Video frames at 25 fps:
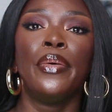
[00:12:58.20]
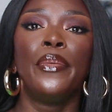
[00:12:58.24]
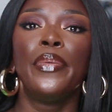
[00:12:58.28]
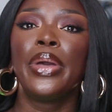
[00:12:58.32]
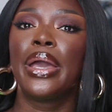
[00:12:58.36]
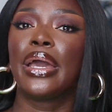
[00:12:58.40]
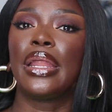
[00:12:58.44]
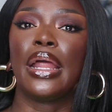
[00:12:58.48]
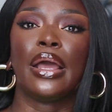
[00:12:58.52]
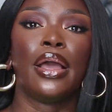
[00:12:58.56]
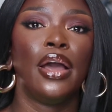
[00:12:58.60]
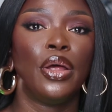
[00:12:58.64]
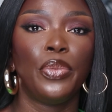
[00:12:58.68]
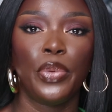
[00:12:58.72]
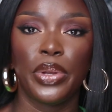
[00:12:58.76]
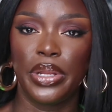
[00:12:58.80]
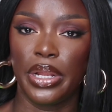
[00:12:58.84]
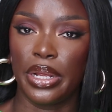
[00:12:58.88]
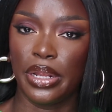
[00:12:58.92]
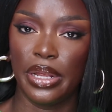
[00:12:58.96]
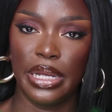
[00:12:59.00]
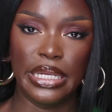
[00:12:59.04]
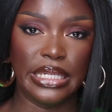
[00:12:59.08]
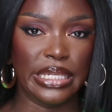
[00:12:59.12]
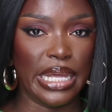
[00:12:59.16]
we gotta cut with
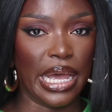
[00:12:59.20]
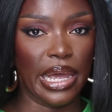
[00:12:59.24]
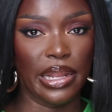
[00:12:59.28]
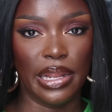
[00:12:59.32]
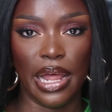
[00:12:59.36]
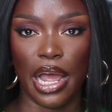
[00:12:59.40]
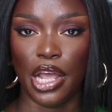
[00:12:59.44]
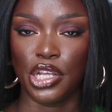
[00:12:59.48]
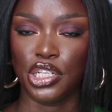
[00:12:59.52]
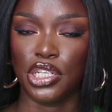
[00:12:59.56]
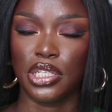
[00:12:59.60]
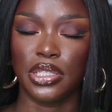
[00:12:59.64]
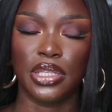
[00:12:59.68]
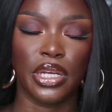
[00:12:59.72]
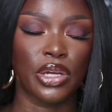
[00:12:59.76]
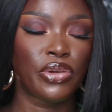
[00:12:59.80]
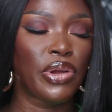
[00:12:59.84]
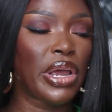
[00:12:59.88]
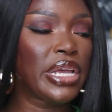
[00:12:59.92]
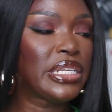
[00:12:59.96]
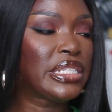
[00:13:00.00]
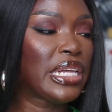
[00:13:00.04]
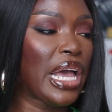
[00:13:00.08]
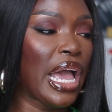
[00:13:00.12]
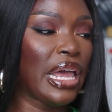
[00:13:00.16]
the crazy eyelashes. The
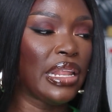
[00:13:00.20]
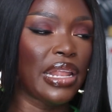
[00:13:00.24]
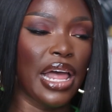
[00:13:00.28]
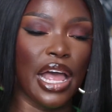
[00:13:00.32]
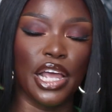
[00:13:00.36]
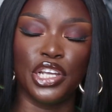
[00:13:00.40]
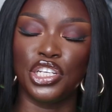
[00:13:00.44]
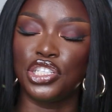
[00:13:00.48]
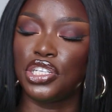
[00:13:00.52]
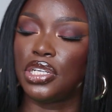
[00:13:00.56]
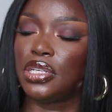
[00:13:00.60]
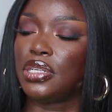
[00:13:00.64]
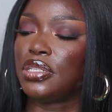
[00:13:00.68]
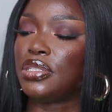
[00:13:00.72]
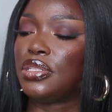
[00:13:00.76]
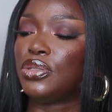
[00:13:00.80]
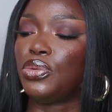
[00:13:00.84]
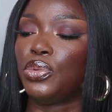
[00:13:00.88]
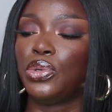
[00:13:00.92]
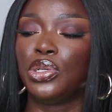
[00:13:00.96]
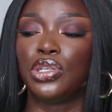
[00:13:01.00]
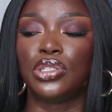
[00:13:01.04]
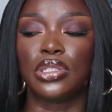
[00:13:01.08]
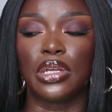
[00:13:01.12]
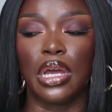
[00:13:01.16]
crazy eyelashes,
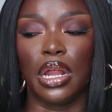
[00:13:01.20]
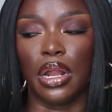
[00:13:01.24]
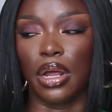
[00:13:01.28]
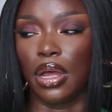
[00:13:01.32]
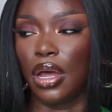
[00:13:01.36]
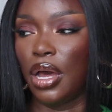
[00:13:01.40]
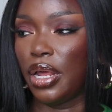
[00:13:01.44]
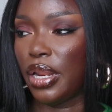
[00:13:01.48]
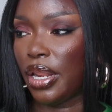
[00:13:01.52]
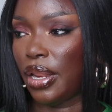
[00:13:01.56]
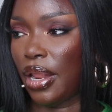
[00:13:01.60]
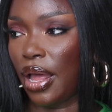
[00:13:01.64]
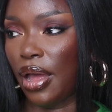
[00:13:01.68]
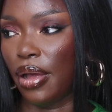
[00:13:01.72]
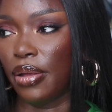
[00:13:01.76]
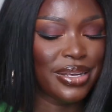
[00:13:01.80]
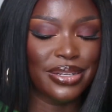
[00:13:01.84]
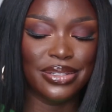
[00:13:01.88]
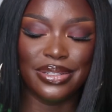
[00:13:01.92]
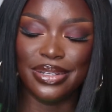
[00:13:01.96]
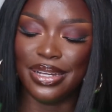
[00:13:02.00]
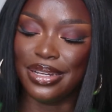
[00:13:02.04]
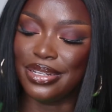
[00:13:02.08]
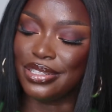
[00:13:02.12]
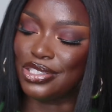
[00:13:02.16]
we just gotta cut it out.
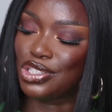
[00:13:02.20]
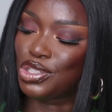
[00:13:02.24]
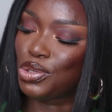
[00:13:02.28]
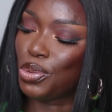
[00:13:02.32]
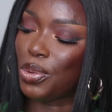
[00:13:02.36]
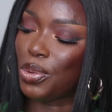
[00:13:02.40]
In